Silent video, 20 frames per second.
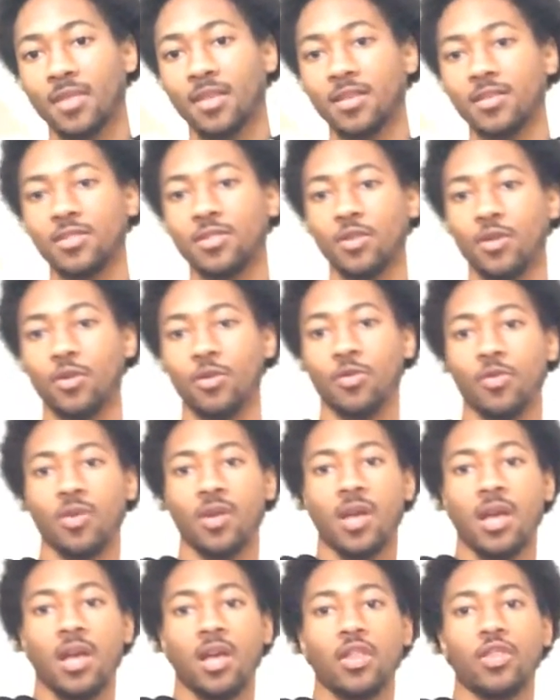So
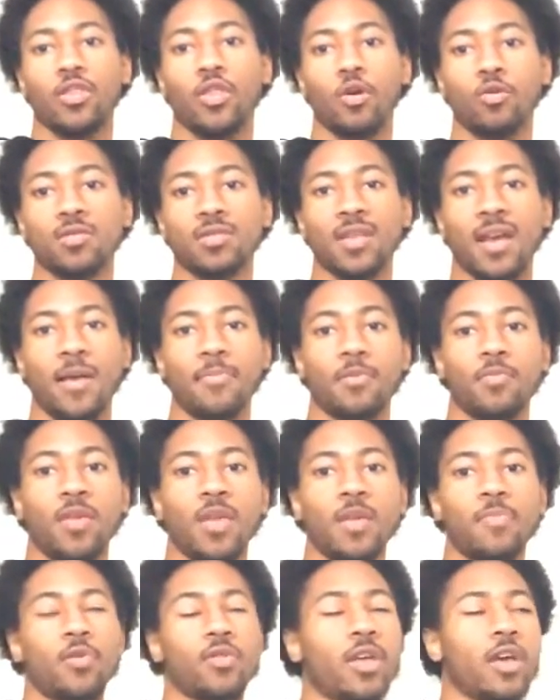those type of
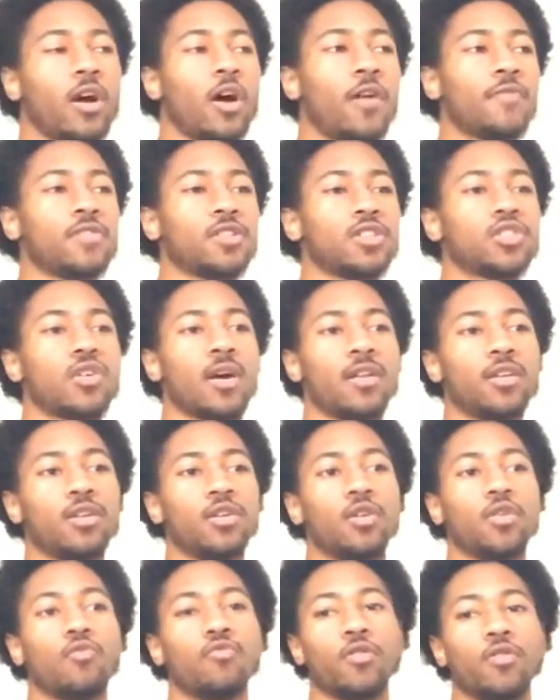people, they often try
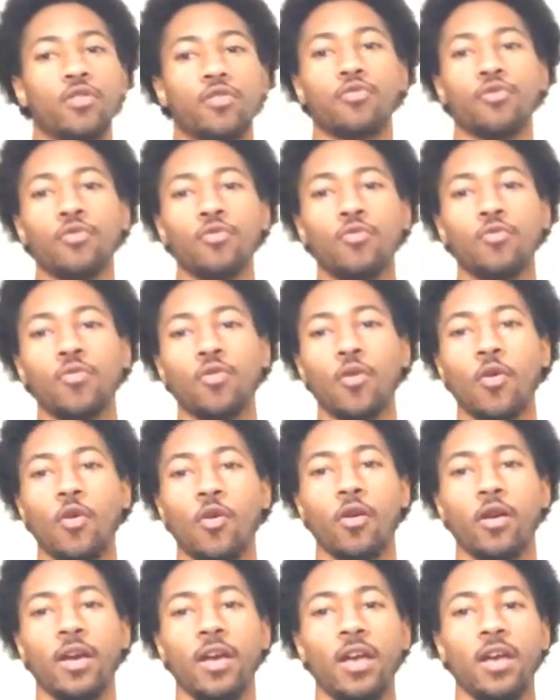to recruit
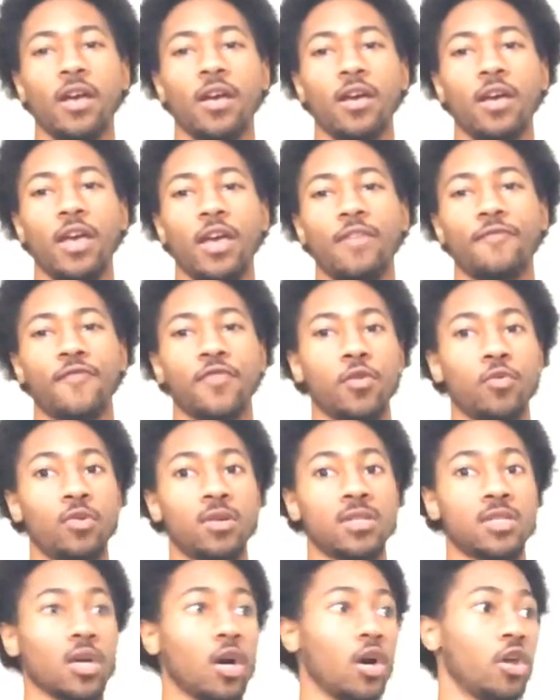or
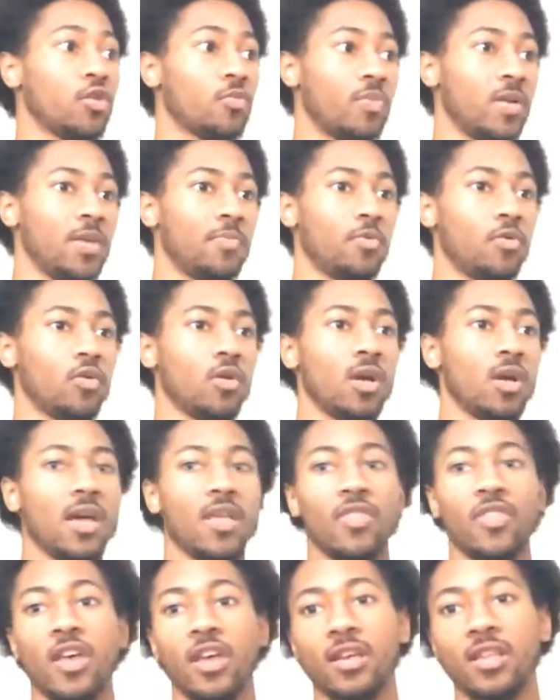influence other people.
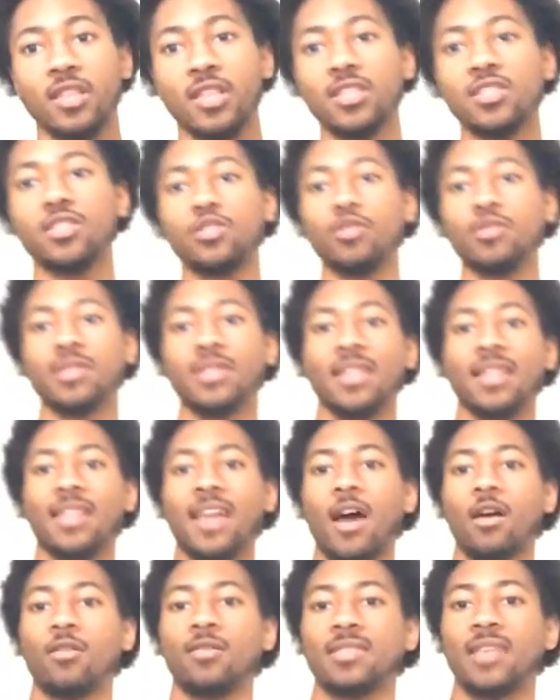This is usually the
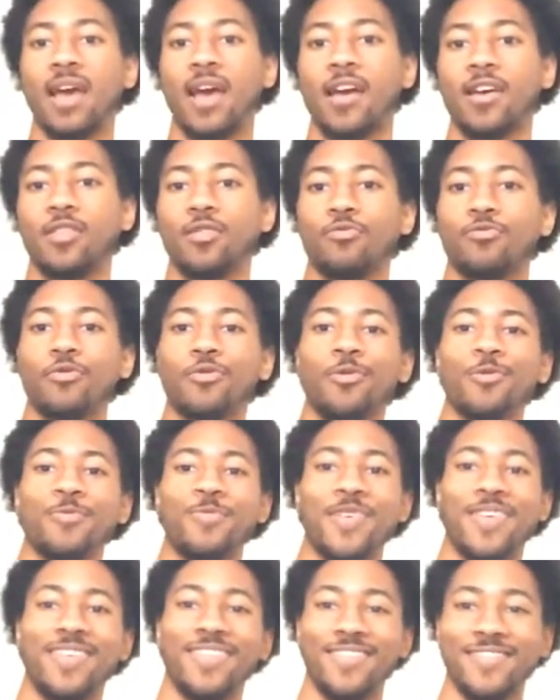loudest guy in the room,
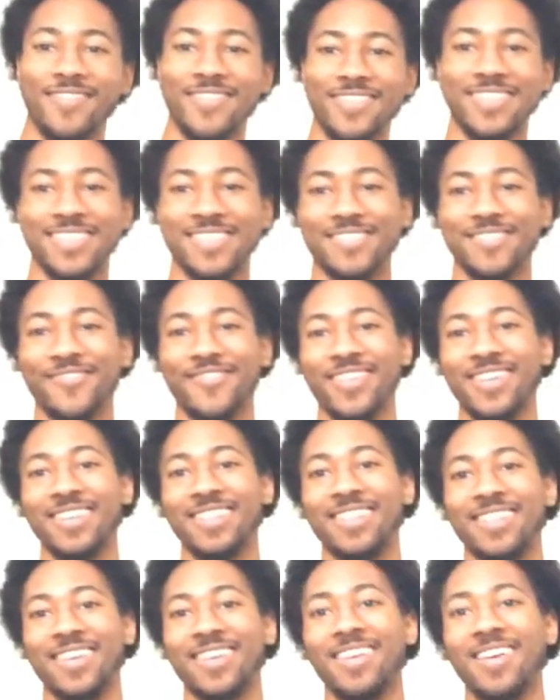which is the funny
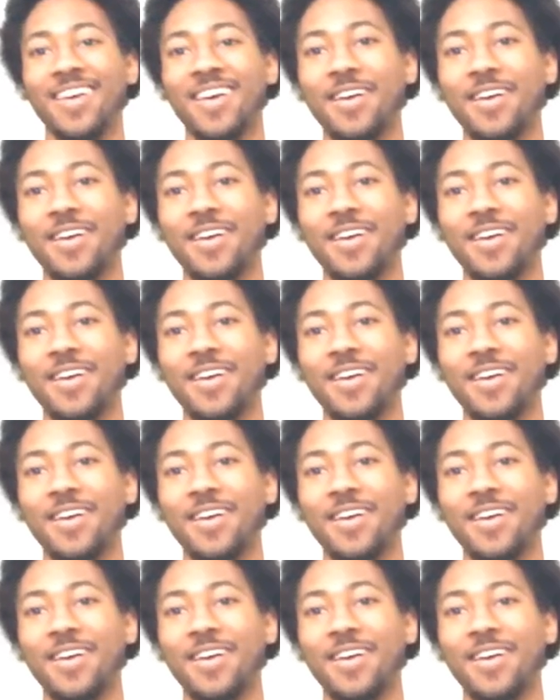thing.